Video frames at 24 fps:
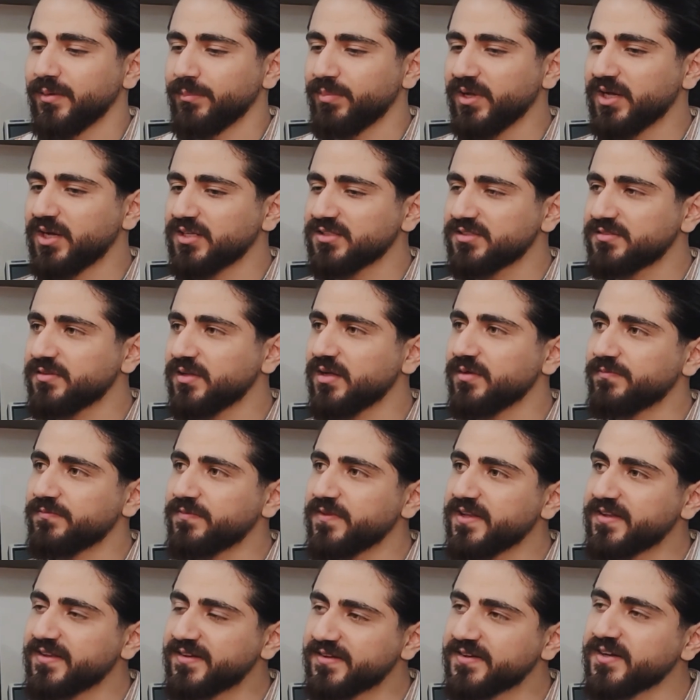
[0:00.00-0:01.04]
because
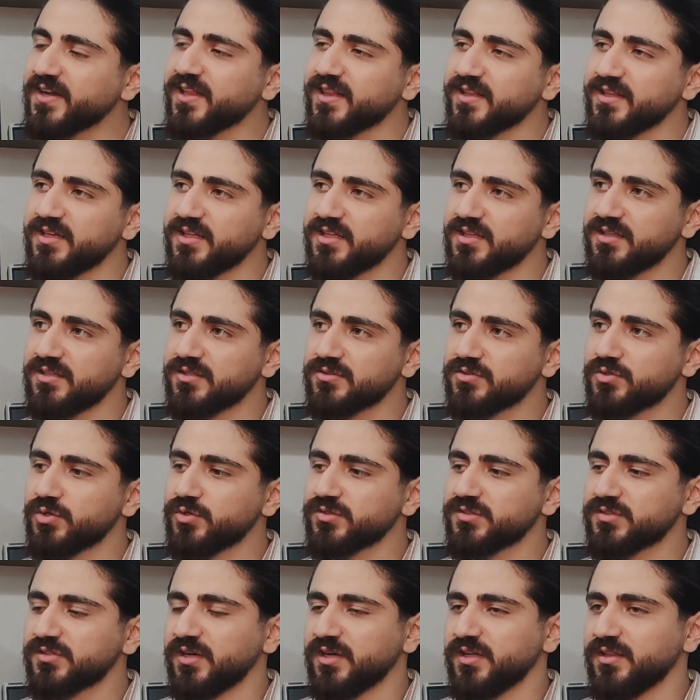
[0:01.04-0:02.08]
we really need
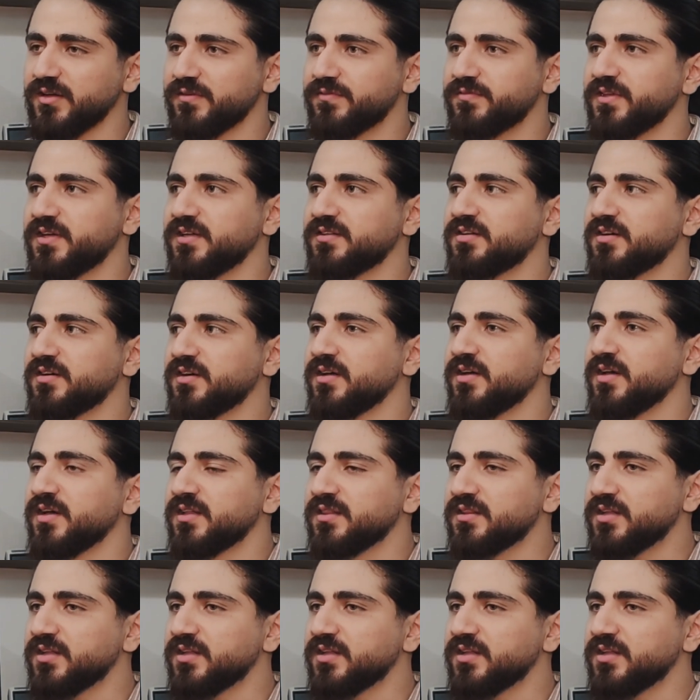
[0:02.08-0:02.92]
those kind of data.